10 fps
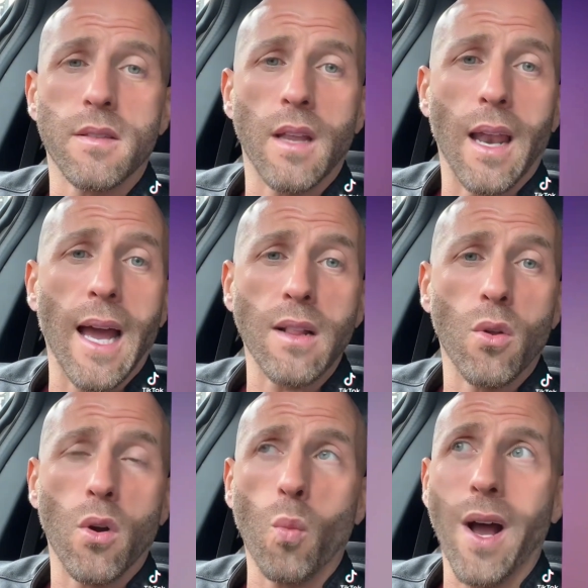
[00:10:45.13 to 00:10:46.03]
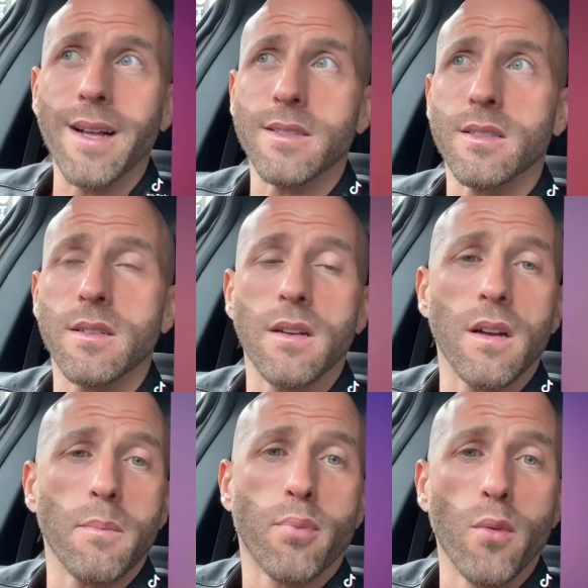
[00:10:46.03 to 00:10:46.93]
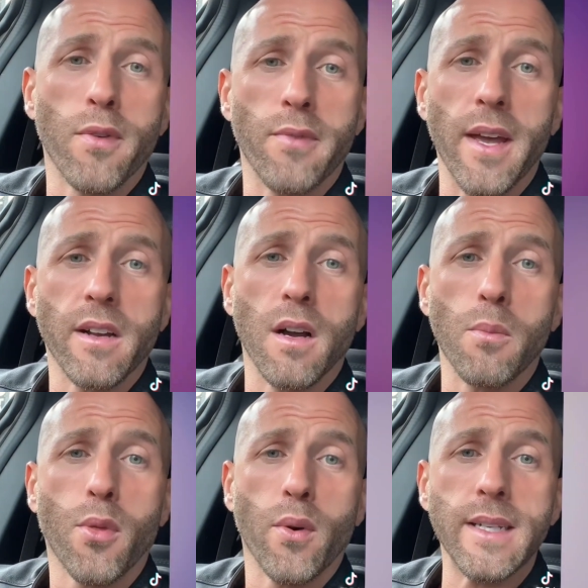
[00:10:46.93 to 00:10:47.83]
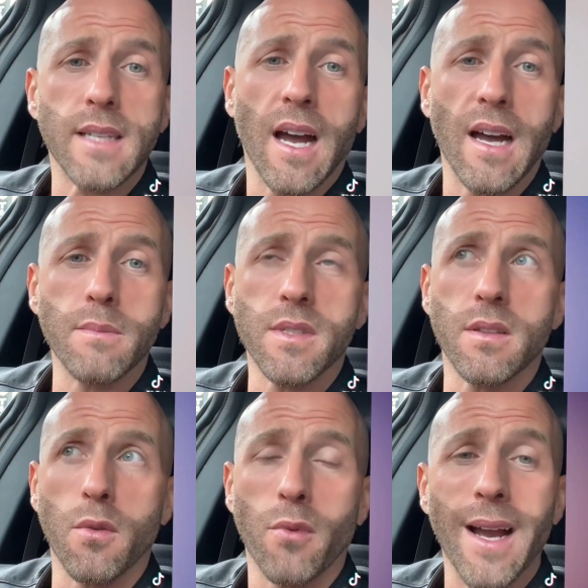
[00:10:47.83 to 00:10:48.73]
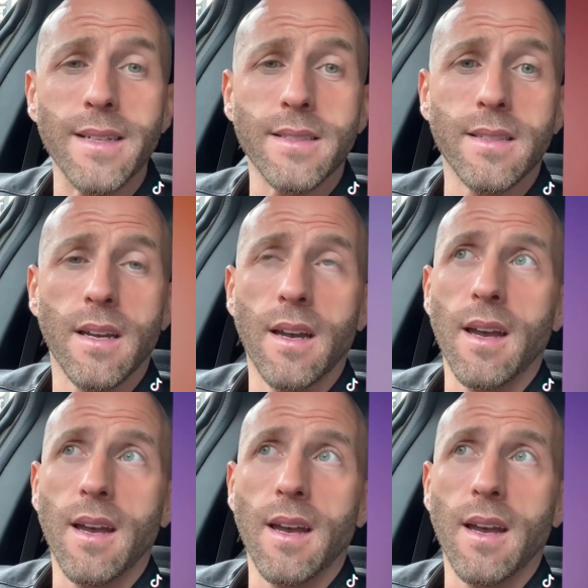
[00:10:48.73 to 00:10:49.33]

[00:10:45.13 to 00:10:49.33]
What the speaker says: the landlord wants proof of income 3 times the rent.